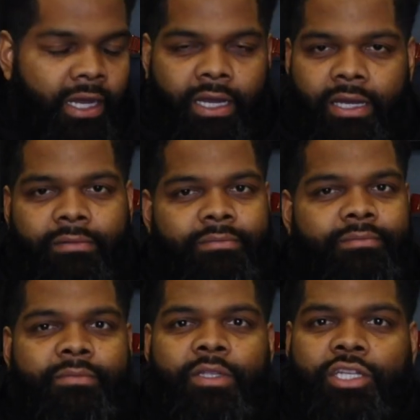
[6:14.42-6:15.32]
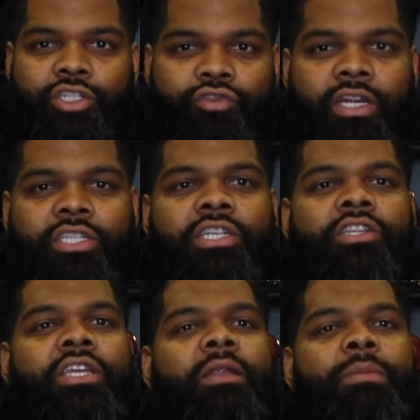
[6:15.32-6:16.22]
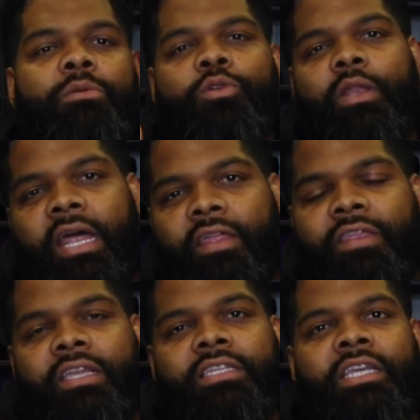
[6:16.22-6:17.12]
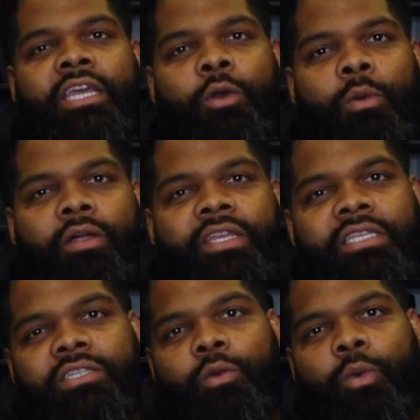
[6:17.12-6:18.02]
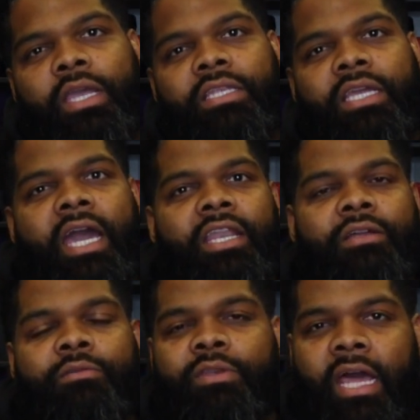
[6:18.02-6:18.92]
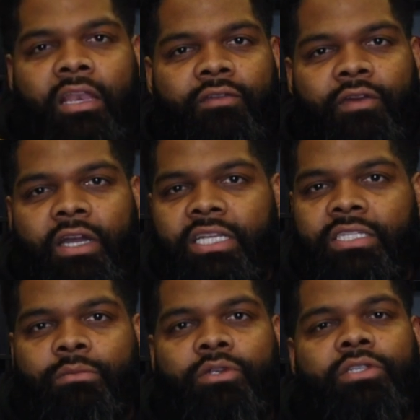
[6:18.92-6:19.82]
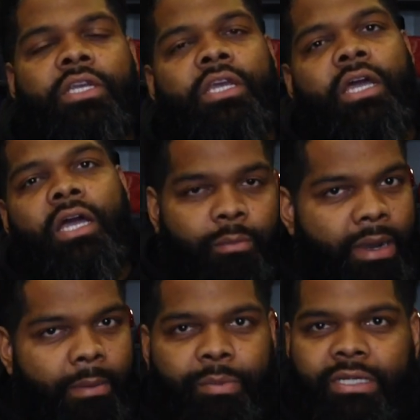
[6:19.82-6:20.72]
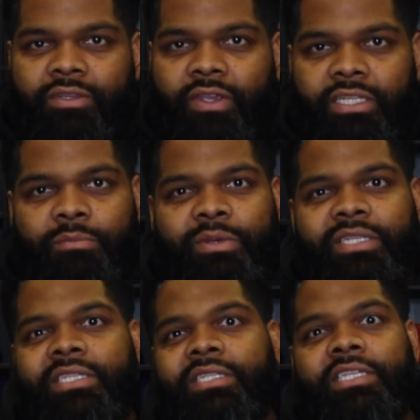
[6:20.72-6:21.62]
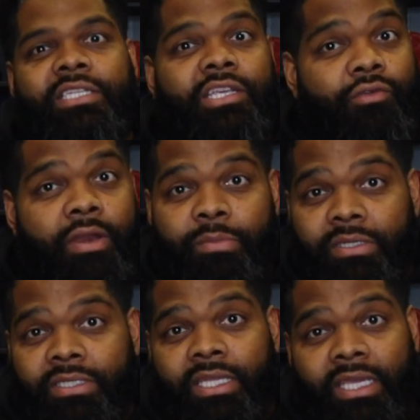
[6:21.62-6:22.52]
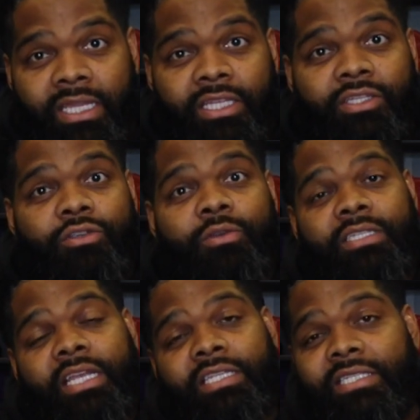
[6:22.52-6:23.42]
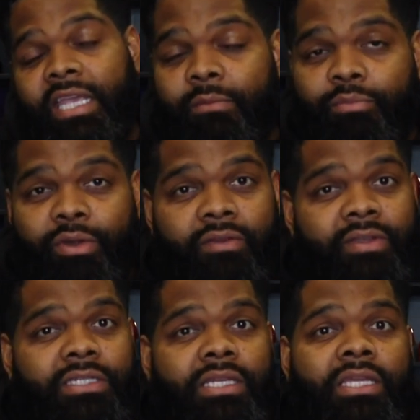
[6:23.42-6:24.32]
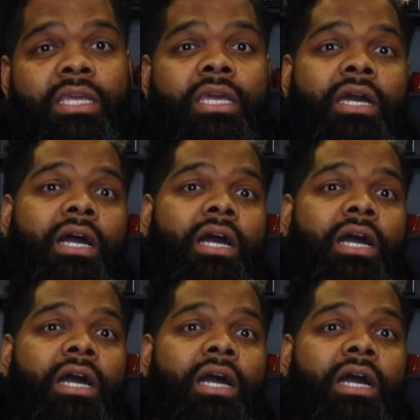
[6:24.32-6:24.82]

um, construction, you got people doing a lot of things. Well, this is a way to kind of not look for customers, the property preservation business. This is a great business to get into. As I said previously,